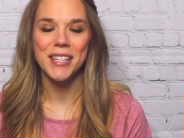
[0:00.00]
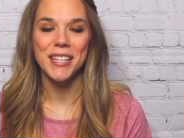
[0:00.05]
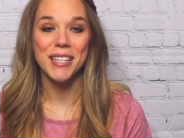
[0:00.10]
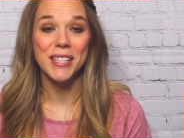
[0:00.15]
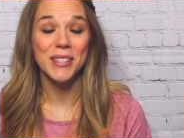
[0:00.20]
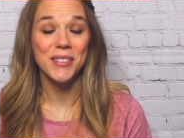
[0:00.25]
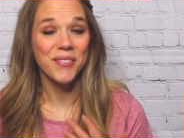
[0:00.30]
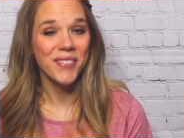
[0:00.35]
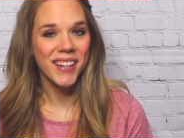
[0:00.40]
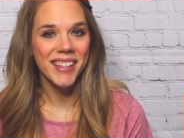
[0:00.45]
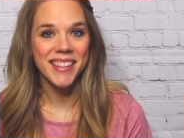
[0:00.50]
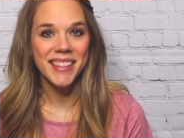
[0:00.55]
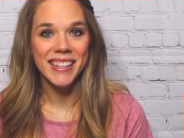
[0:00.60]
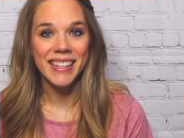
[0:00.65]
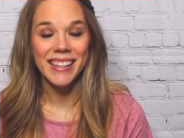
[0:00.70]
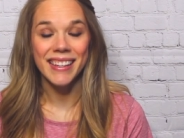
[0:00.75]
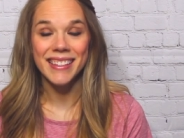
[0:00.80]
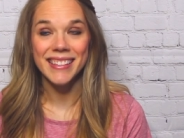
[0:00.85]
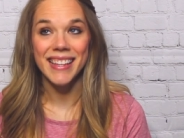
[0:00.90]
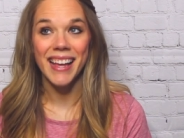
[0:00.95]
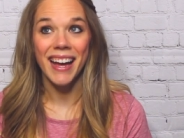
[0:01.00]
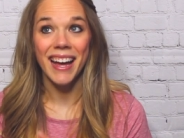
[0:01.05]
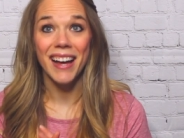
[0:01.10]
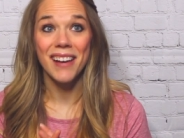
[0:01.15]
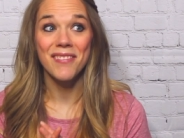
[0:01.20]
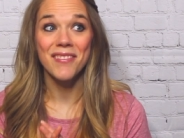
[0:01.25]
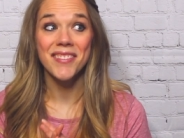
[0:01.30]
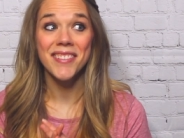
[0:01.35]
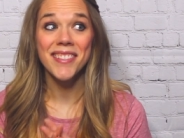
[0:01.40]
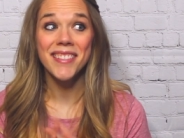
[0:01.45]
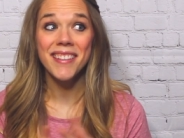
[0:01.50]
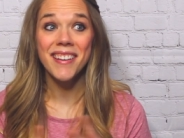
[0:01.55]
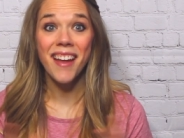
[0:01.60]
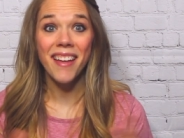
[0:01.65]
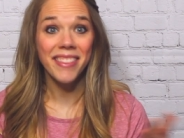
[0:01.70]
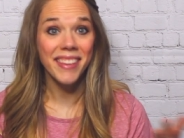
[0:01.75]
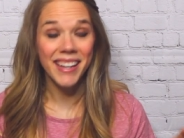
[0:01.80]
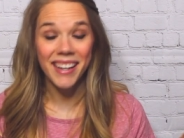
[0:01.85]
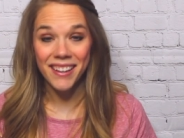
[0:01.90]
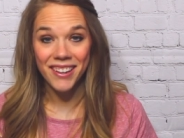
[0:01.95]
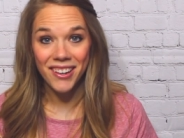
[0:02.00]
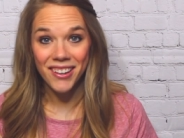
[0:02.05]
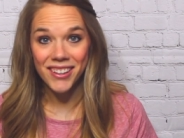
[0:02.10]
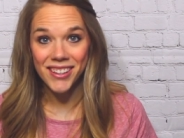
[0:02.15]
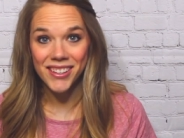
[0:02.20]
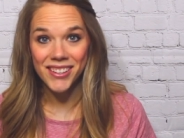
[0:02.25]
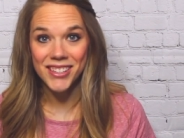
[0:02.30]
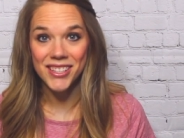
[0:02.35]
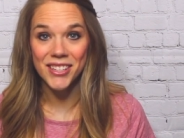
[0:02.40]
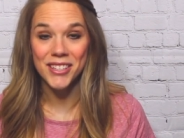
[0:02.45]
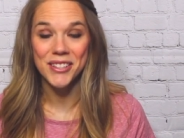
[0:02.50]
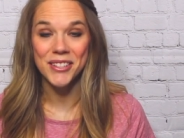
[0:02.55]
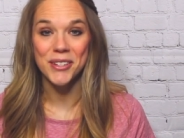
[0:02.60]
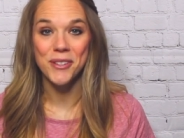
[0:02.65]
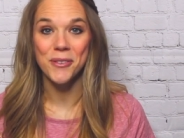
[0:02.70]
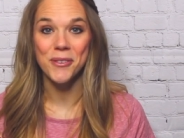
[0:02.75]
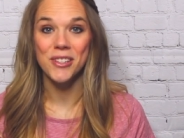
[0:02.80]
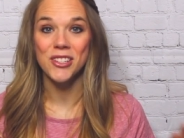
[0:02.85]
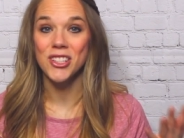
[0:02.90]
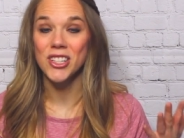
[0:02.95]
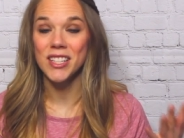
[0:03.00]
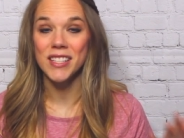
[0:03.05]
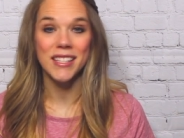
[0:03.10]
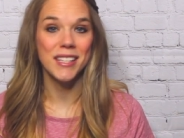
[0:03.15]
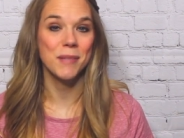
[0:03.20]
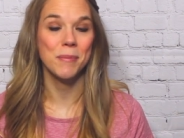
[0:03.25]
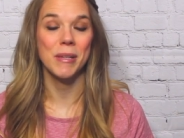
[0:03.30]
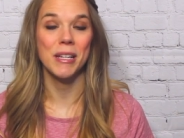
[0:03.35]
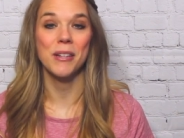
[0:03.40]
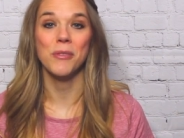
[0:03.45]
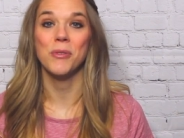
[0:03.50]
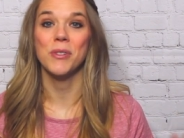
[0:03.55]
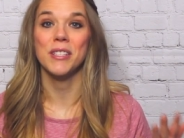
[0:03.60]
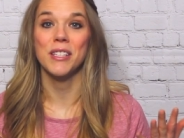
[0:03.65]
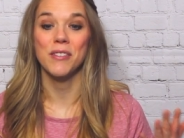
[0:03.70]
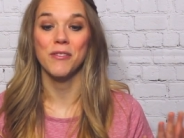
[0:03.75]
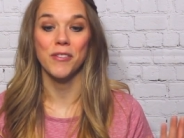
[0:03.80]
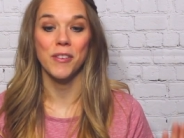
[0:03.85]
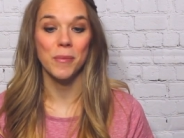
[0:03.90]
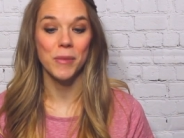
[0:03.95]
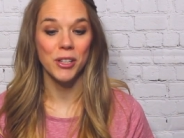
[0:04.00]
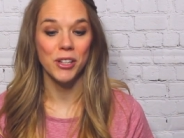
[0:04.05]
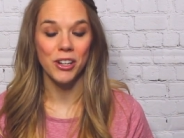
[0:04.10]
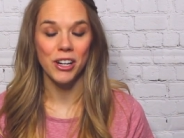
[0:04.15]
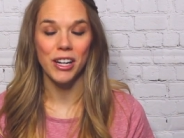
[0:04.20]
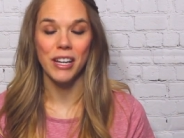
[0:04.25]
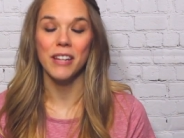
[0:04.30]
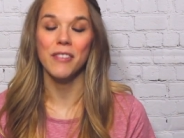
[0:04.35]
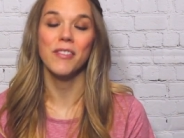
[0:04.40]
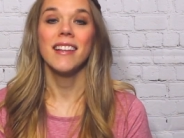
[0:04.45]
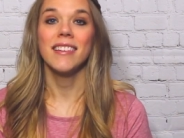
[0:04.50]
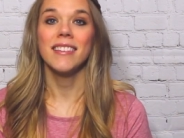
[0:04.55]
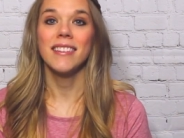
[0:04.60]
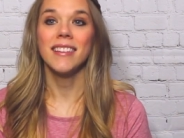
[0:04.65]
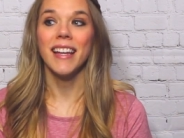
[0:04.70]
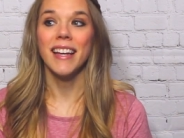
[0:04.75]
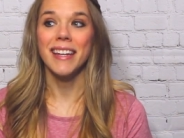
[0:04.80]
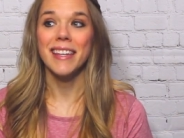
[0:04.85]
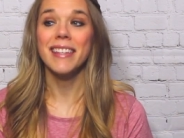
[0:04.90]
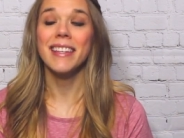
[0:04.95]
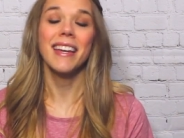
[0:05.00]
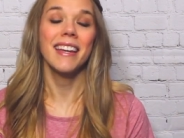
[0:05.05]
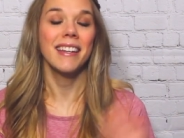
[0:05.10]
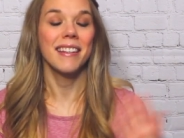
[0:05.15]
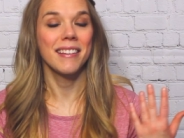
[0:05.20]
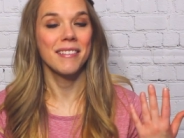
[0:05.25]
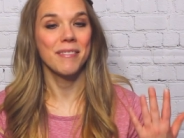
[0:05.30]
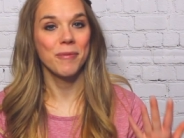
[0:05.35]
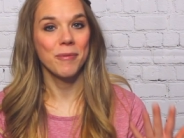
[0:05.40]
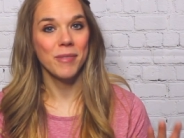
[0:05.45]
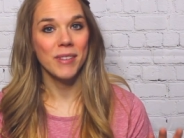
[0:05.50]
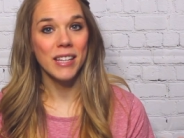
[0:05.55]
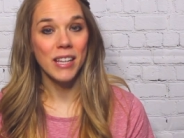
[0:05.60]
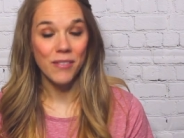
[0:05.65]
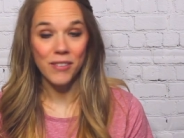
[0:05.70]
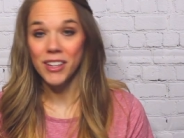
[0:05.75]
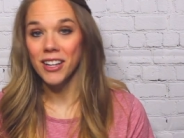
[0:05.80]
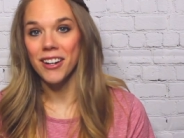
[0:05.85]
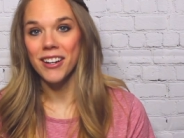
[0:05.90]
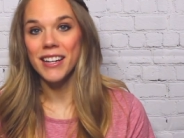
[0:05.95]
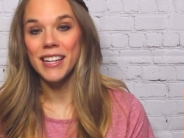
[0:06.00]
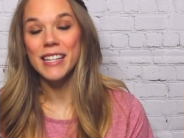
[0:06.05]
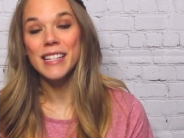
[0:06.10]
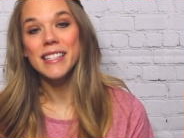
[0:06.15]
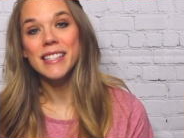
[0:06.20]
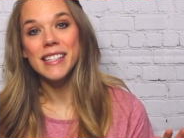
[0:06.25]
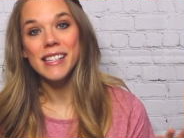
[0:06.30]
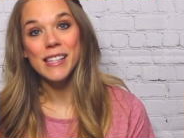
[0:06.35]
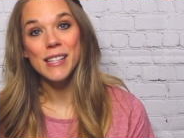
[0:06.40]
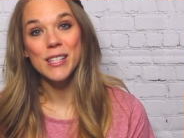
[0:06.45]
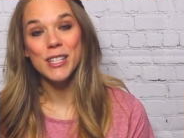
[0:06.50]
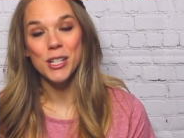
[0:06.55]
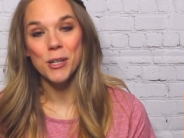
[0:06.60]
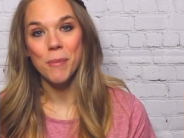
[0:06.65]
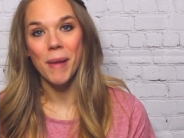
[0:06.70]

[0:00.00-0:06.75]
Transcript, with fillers: these fun things that have nothing at all to do with Jesus being risen from the grave, like giving our kids Easter